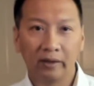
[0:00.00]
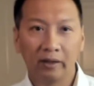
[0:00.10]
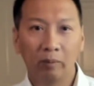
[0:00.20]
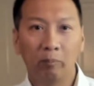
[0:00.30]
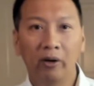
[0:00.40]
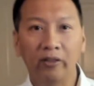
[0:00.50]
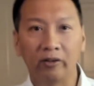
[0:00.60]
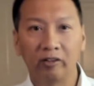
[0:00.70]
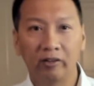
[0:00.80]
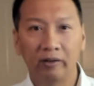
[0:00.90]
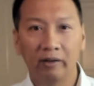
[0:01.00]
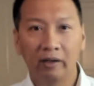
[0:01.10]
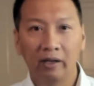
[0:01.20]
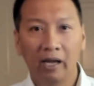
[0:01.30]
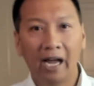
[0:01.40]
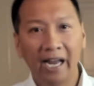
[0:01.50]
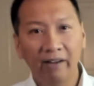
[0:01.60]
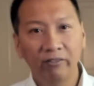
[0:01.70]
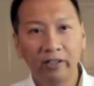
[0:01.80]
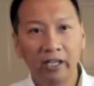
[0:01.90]
Brothers, I have
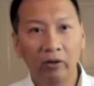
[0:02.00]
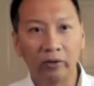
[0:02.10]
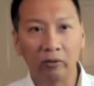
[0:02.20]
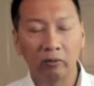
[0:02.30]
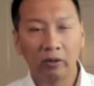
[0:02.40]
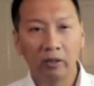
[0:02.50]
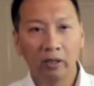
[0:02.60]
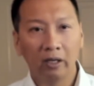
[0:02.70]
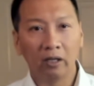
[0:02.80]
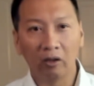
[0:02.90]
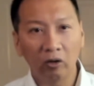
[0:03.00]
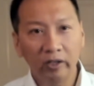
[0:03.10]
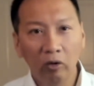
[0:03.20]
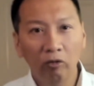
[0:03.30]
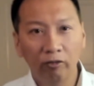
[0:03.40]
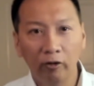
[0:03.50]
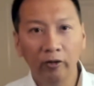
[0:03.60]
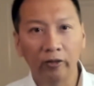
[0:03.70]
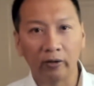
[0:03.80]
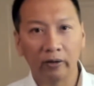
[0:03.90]
to tell you, look no
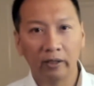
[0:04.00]
further.